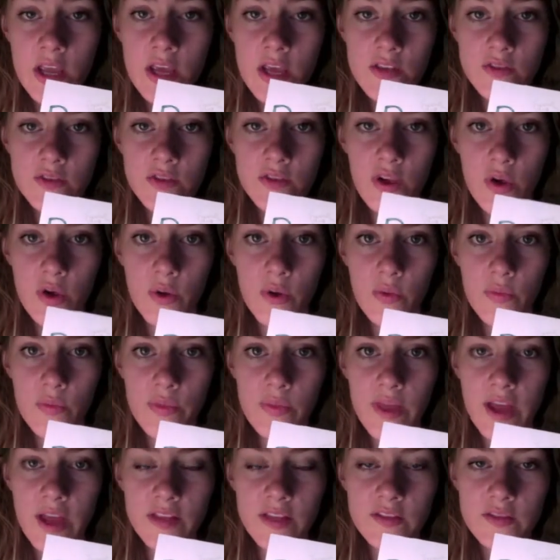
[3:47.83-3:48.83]
So
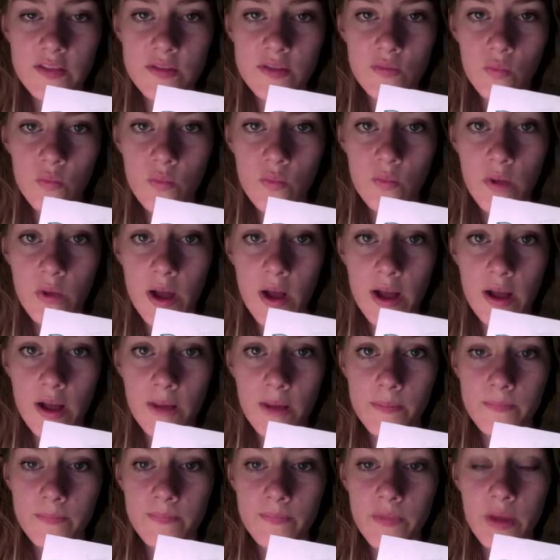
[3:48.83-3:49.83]
that's
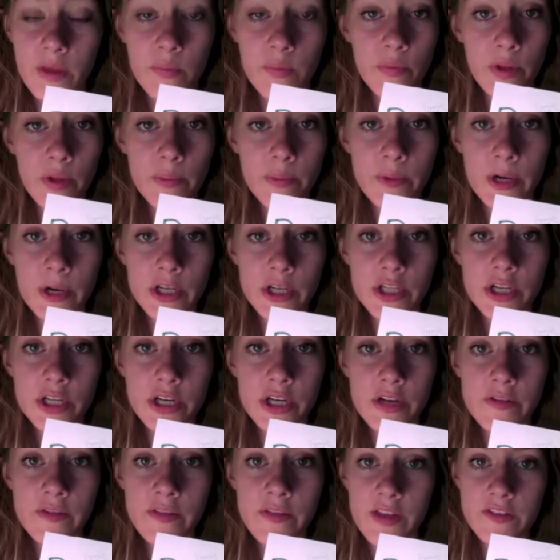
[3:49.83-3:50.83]
in blood
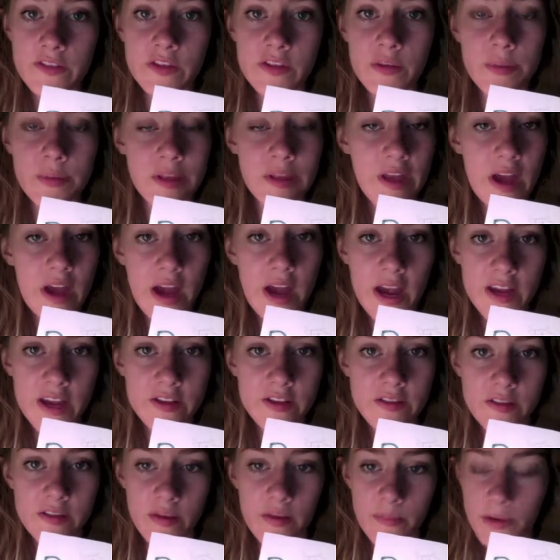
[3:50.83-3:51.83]
pressure, that's going to be the
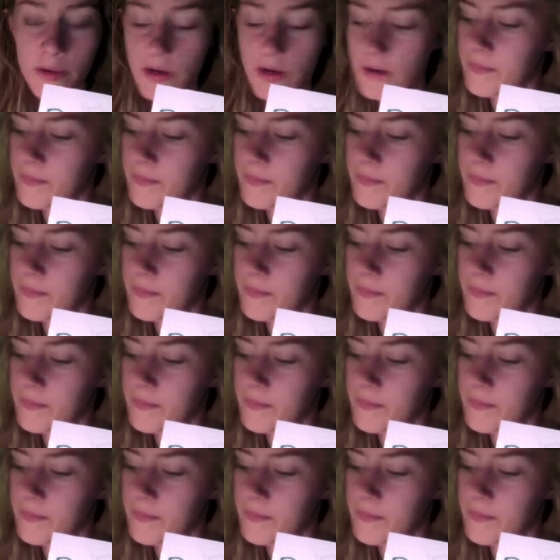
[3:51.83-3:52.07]
highest number.